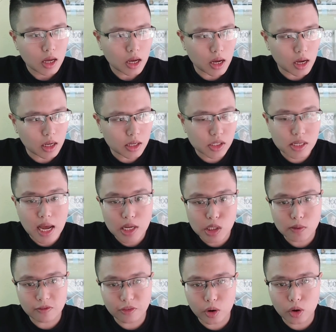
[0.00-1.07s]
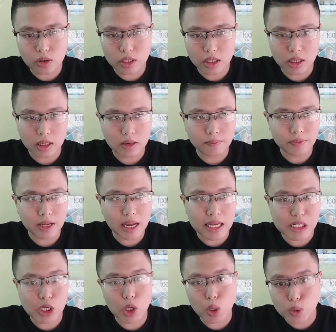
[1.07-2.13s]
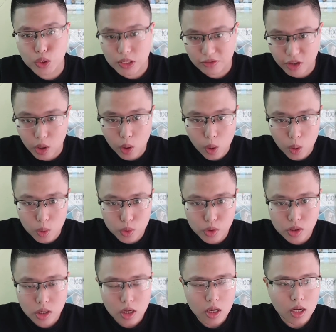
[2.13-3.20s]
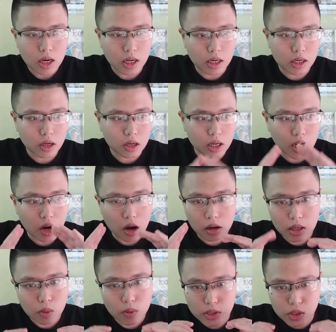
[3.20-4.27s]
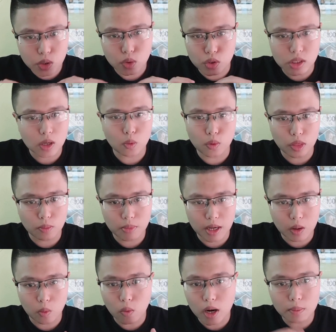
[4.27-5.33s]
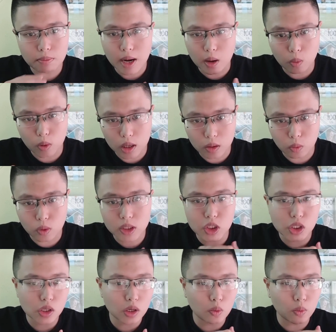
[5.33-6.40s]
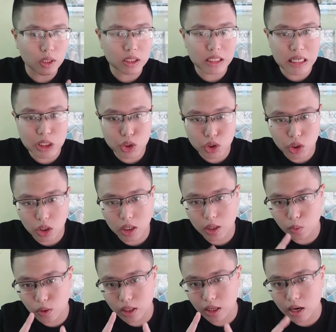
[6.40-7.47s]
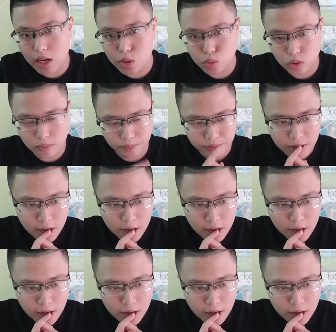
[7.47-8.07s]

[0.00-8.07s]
and he signs up for the exclusive course, and he only wants to study with me one by one student, one teacher in one classroom.